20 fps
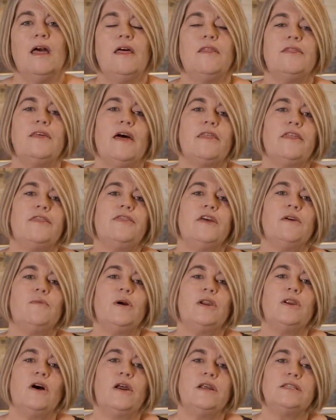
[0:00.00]
The other thing
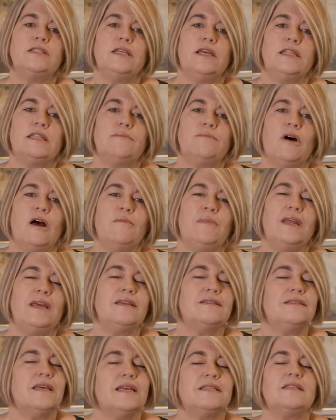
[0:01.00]
we're noticing at the moment
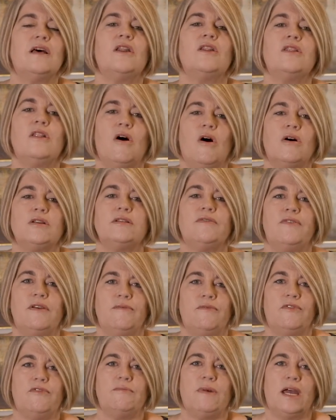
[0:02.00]
is there's a lot of
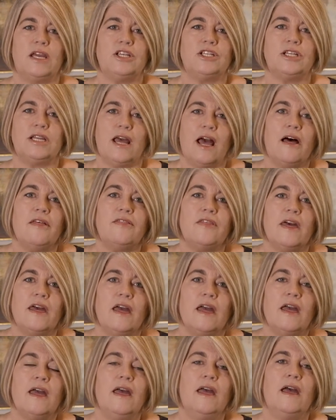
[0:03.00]
information out
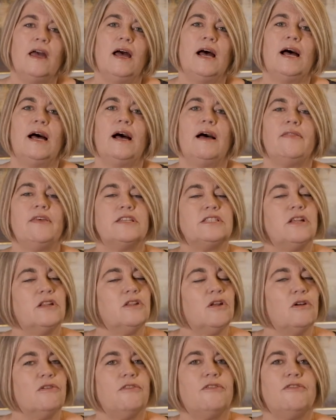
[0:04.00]
there. There's a
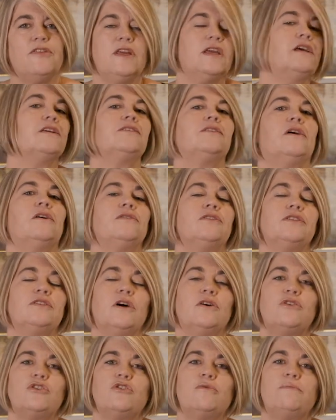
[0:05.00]
lot of things on
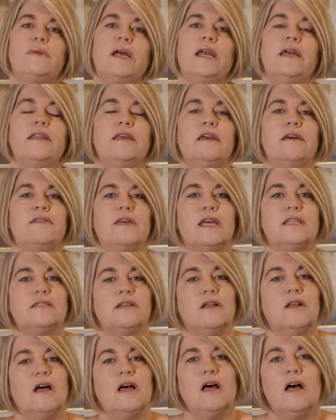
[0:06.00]
social media. There's
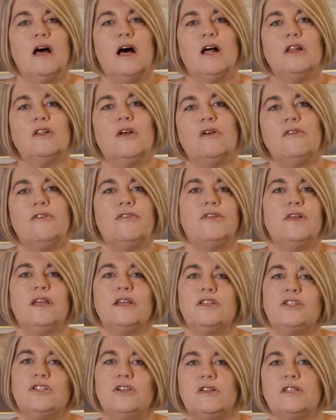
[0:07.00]
a lot of
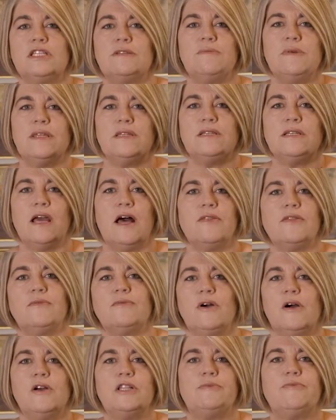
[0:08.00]
things. John Smith down the
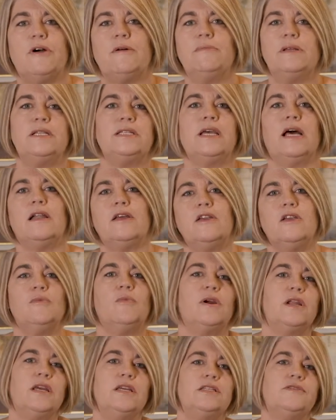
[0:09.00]
road's probably telling you
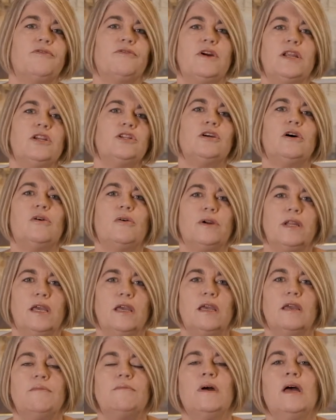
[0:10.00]
what his friend told
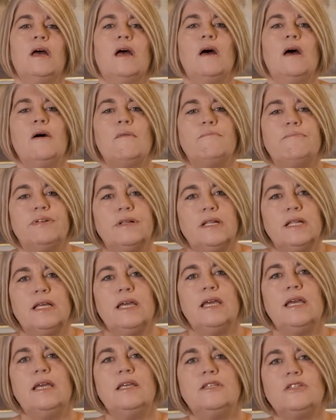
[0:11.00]
him.
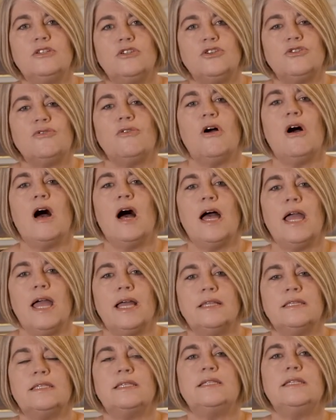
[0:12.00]
Please try
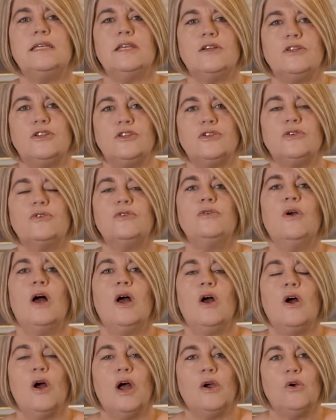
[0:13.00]
and stick to
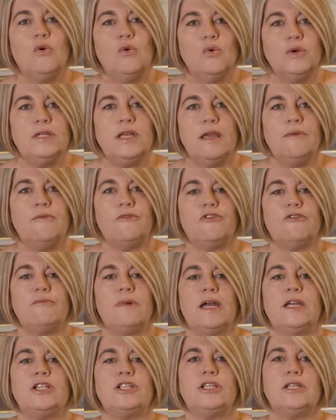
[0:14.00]
good
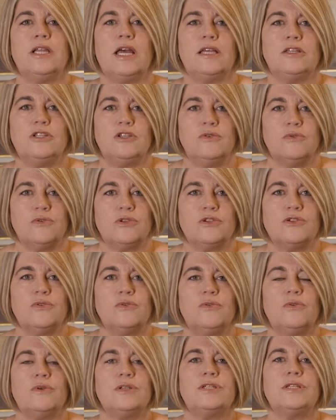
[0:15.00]
information as your
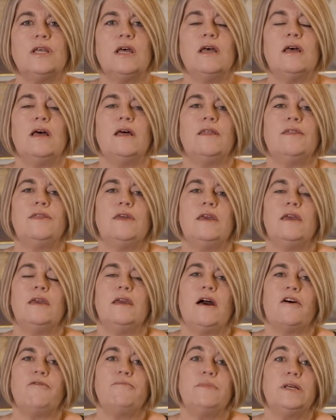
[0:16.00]
source. The
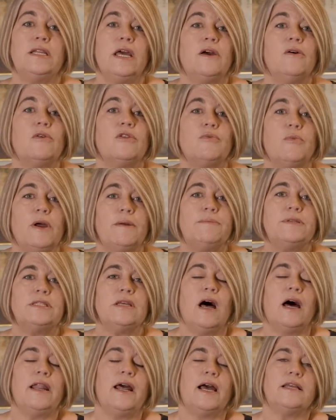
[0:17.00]
Government Health
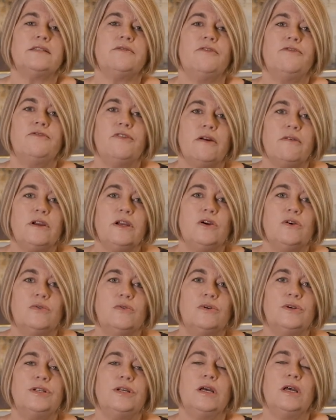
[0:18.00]
website has a very
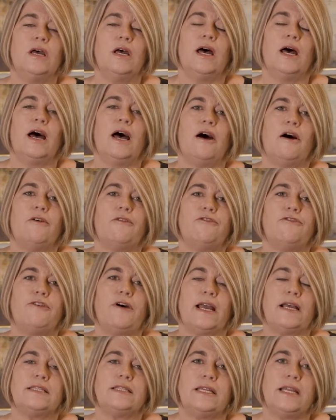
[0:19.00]
good
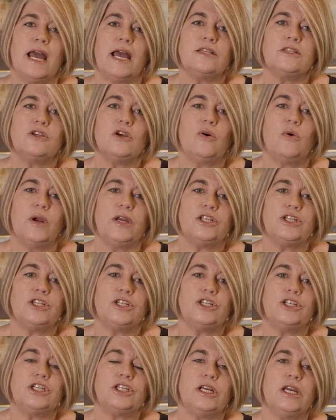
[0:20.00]
facts and answer
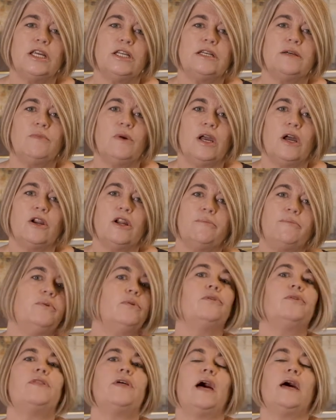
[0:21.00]
question sheet, and we're going to
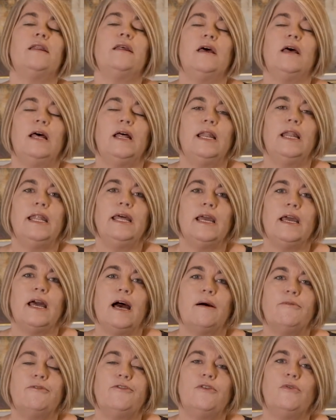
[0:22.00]
put that link
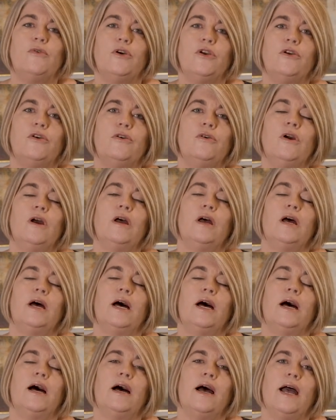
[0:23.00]
up for you
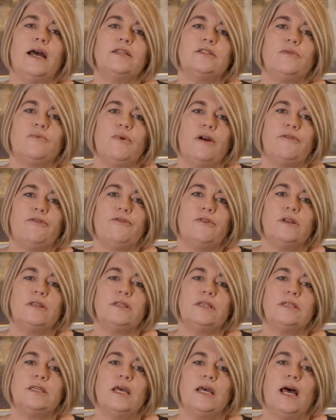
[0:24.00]
as a
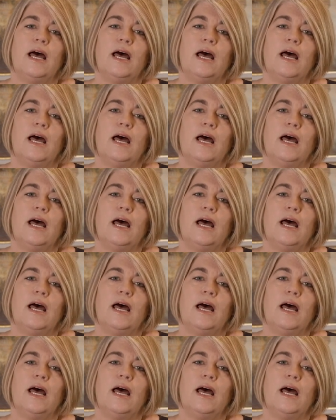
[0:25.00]
reference.